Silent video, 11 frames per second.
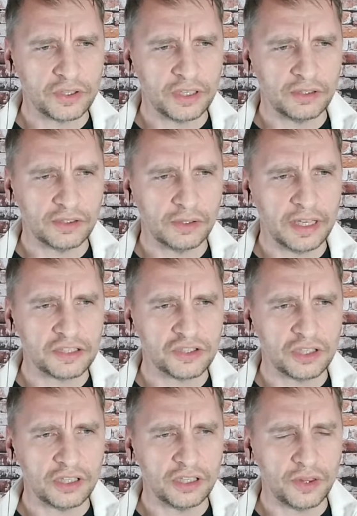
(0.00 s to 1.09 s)
So last
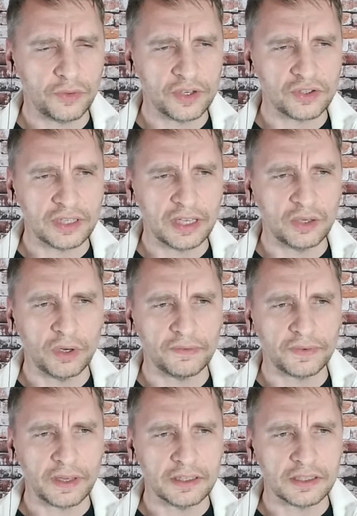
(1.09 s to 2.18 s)
year, 391
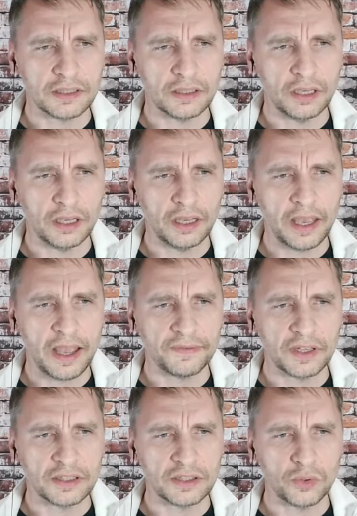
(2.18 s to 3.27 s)

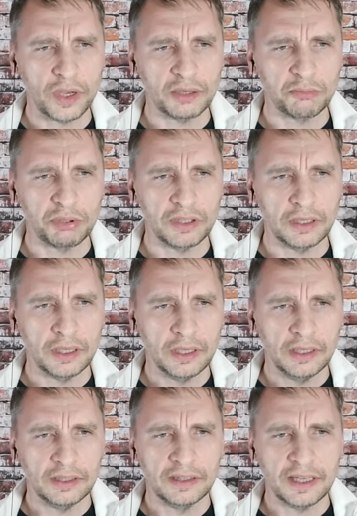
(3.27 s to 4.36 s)
Afghans who had been
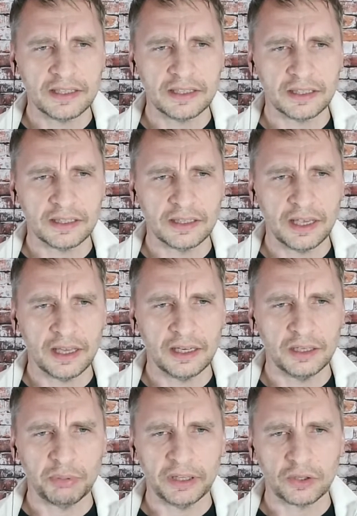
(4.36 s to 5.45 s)

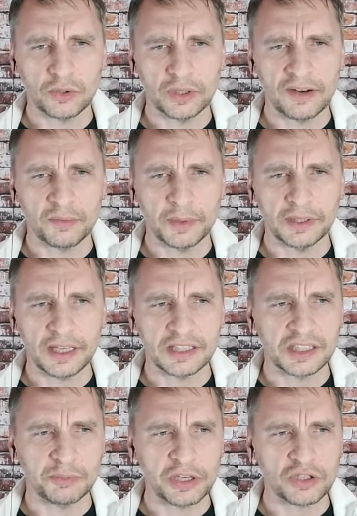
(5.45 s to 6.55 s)
designated by the Korean government as
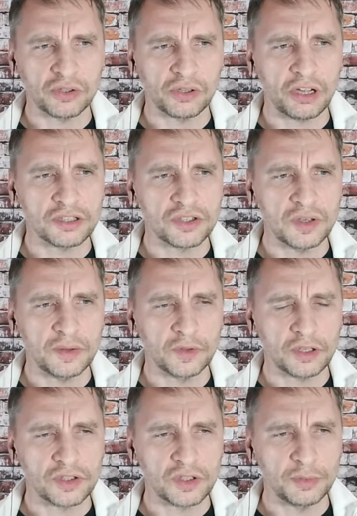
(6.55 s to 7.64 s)
special
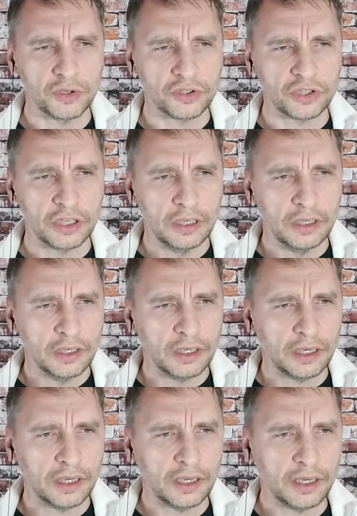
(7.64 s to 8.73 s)
contributors
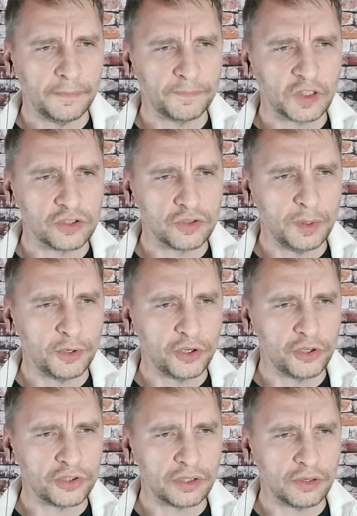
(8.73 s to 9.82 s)

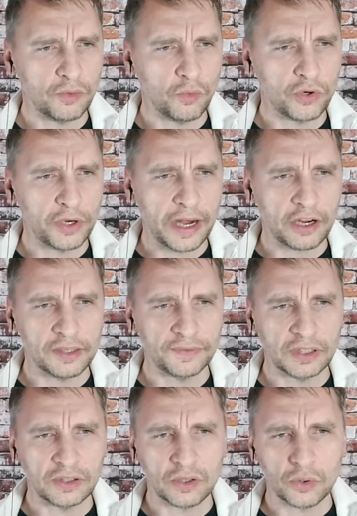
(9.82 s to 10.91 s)
were
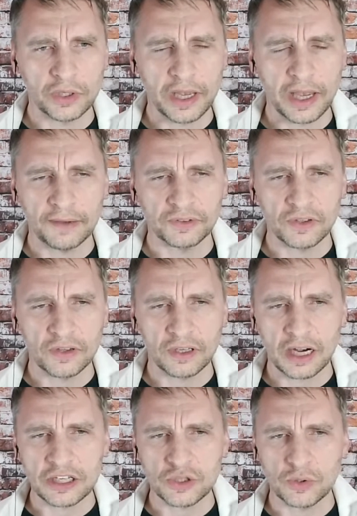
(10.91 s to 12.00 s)
airlifted to Korea after their
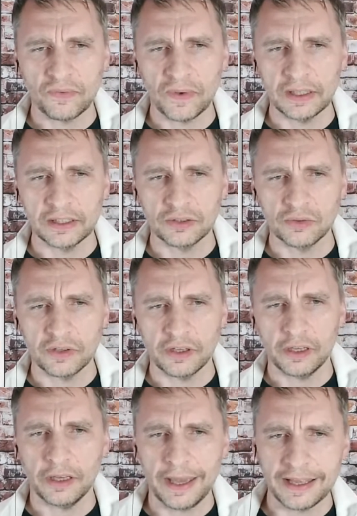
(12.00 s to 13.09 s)
country fell into
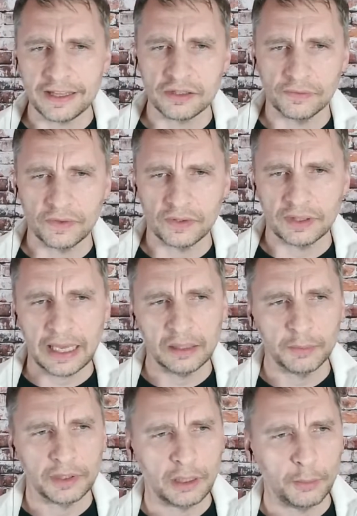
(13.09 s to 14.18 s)
the hands of the
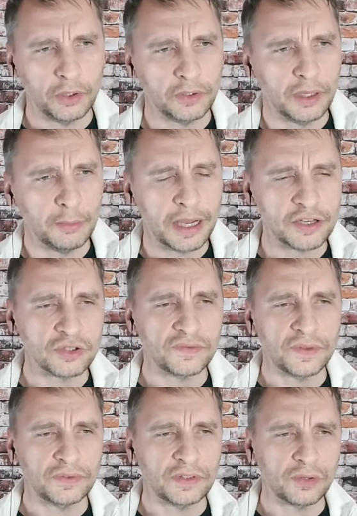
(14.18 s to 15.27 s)
Taliban. Among them,
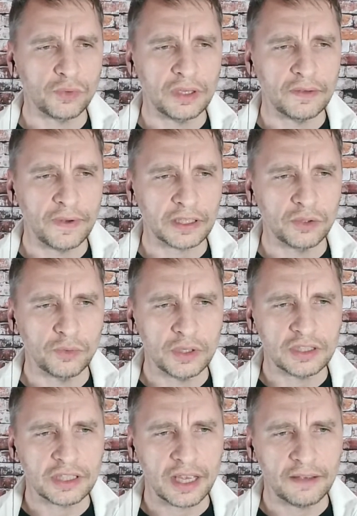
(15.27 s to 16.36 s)
153
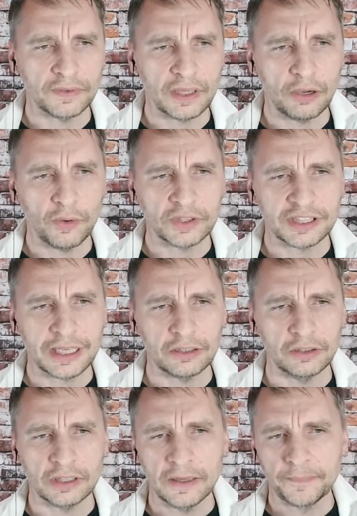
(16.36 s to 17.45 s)
evacuees have now
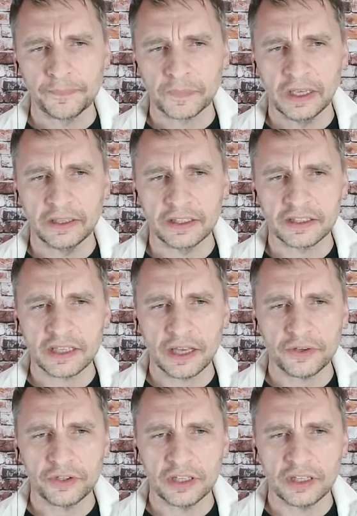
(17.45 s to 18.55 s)
settled in the
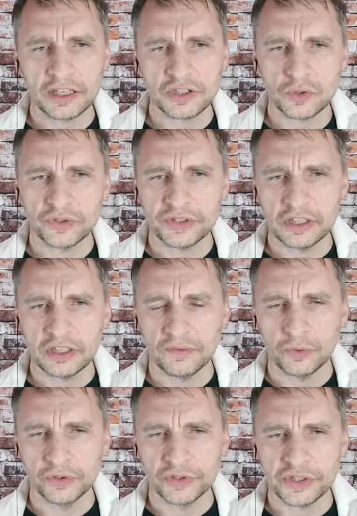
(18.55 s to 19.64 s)
southern industrial city of
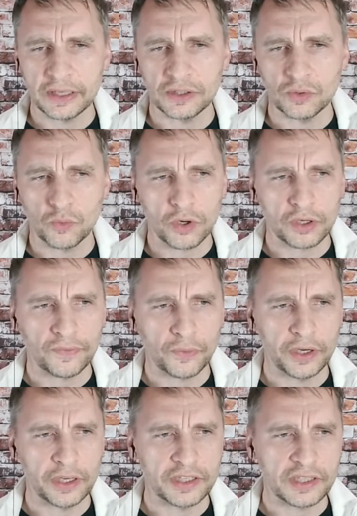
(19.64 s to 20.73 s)
Ulsan to work
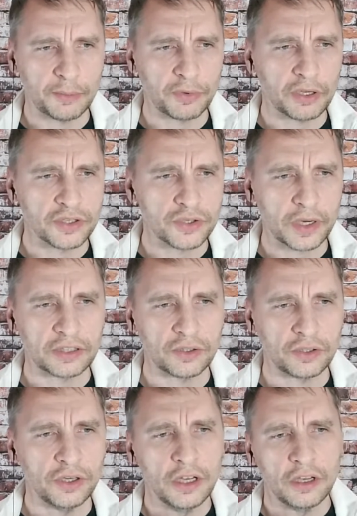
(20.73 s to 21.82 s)
for a
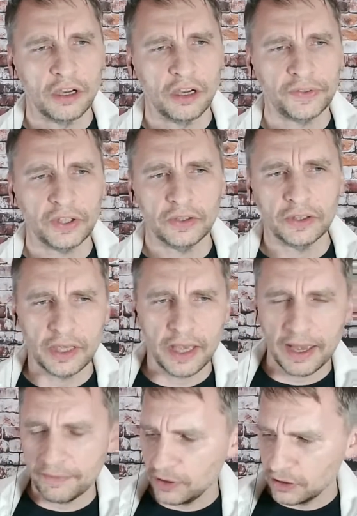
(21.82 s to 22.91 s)
subcontractor of Hyundai
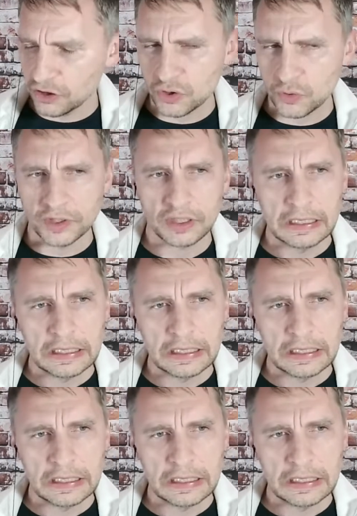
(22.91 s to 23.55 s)
Heavy Industries.